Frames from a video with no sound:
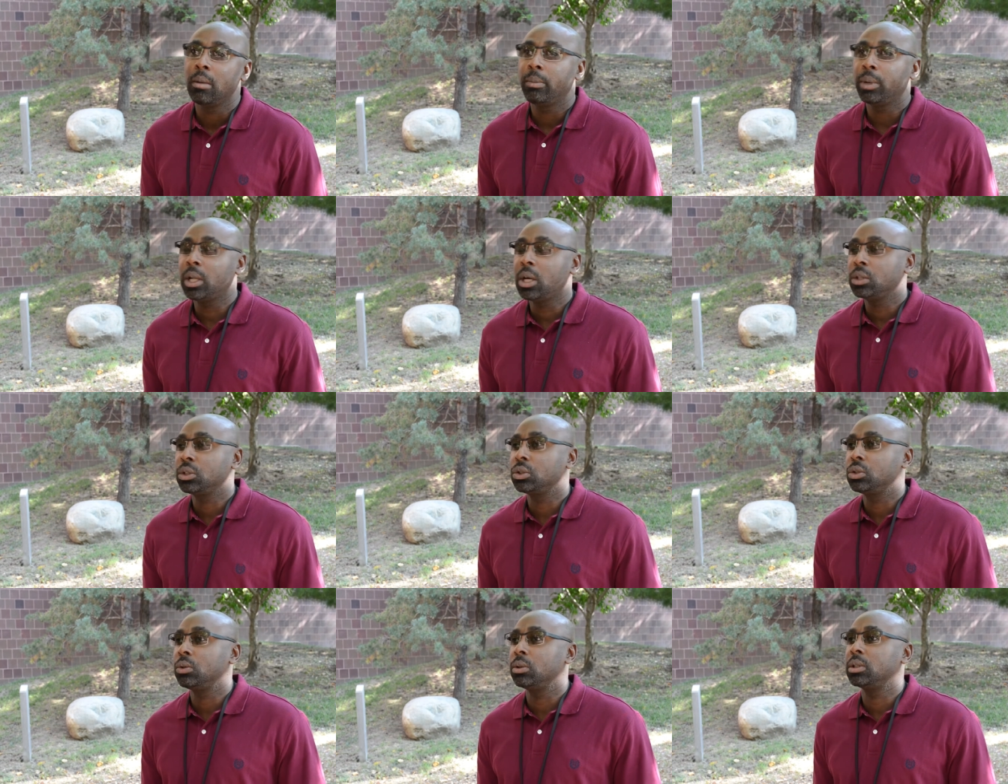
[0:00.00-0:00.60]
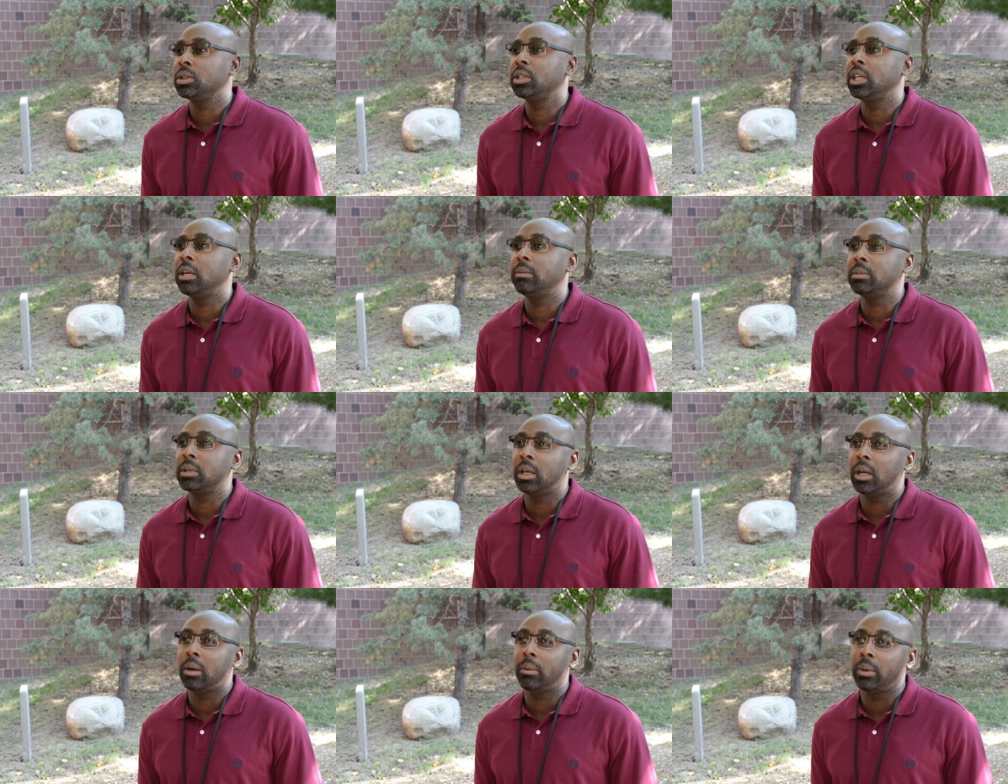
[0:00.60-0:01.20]
But also, too, at the same
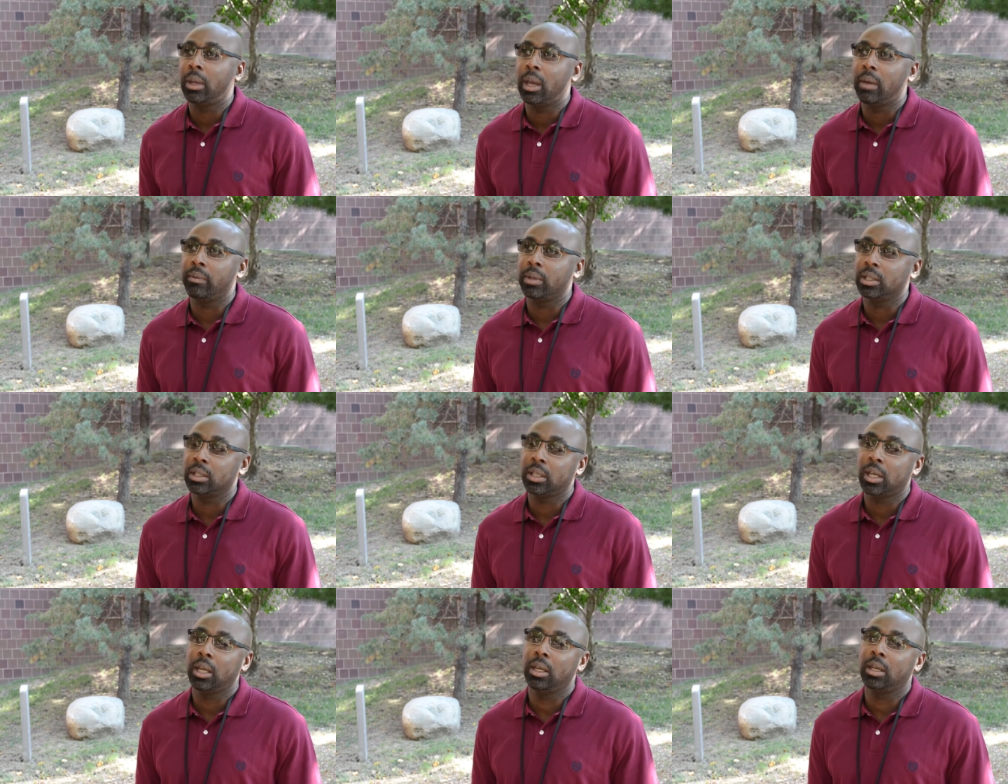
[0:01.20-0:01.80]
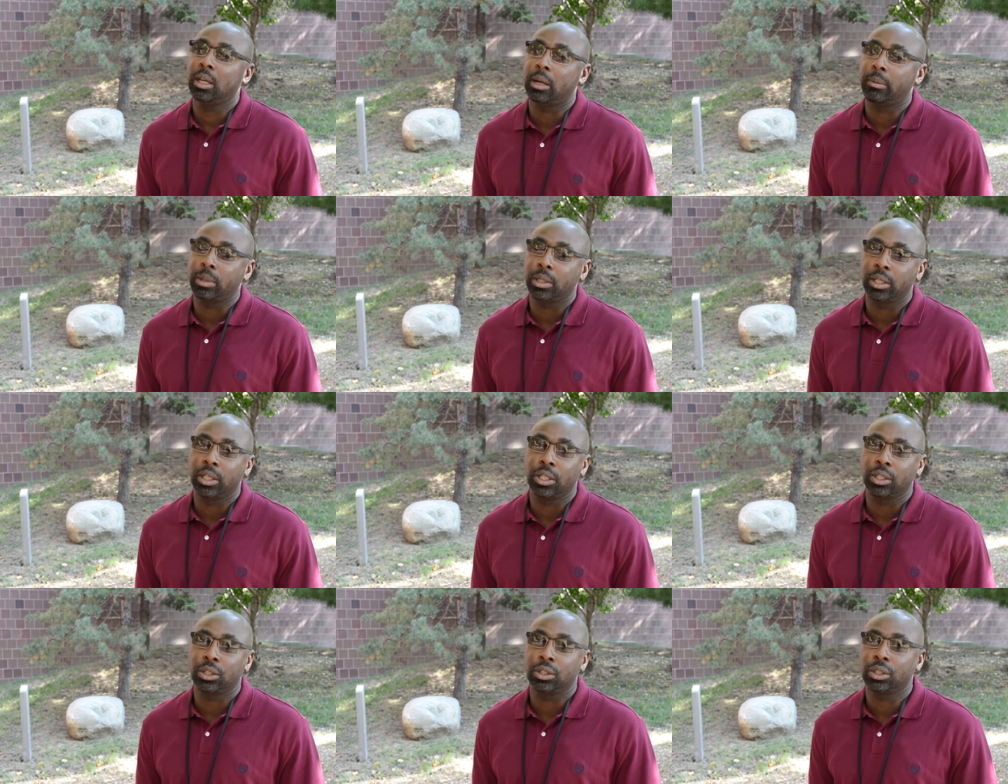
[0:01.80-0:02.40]
time, we have an escape
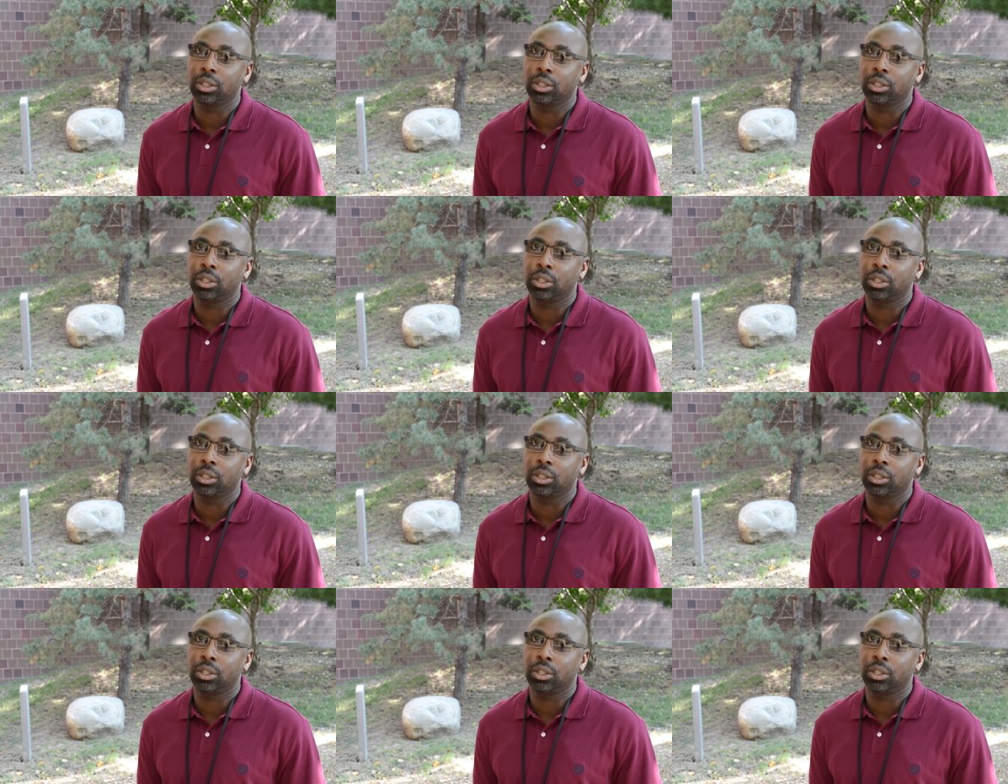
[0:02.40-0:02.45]
competition.